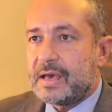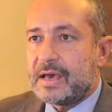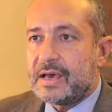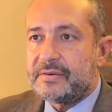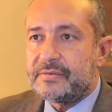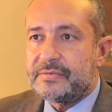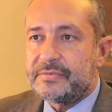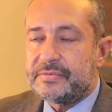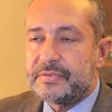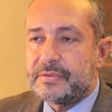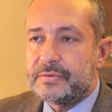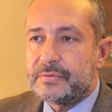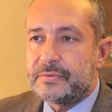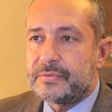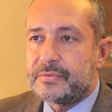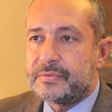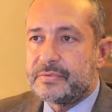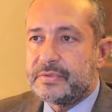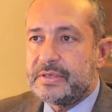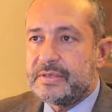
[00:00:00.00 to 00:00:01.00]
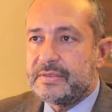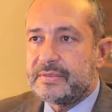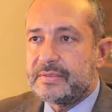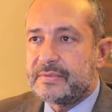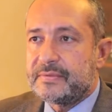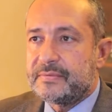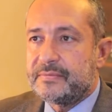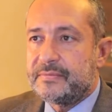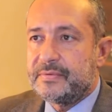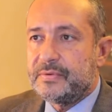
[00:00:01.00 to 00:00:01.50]
After
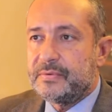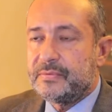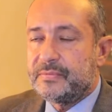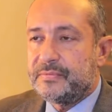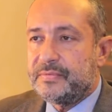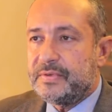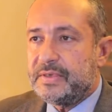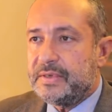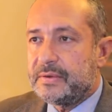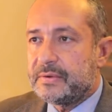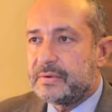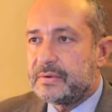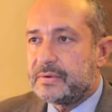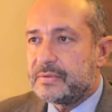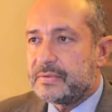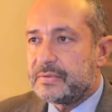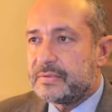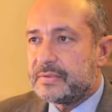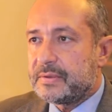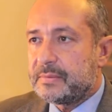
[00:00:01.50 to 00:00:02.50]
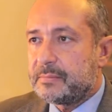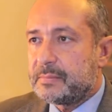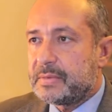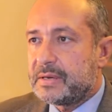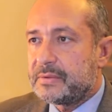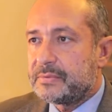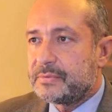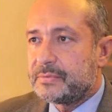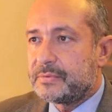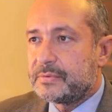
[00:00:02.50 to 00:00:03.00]
these few figures
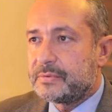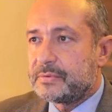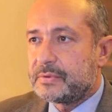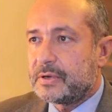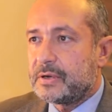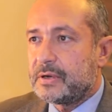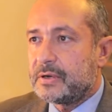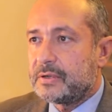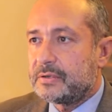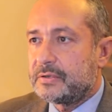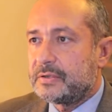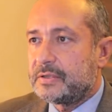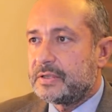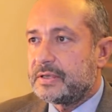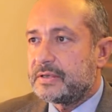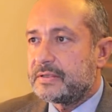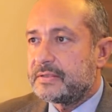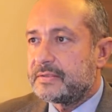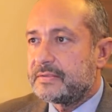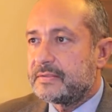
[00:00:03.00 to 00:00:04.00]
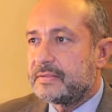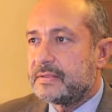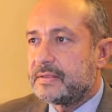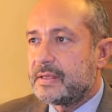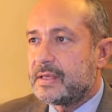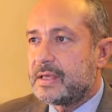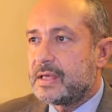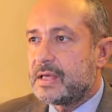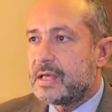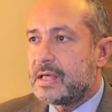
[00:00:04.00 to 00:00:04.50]
about the context,
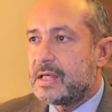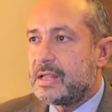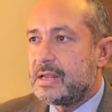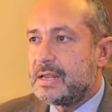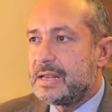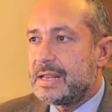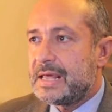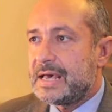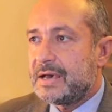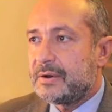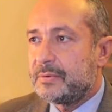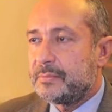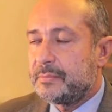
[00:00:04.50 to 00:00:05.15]
allow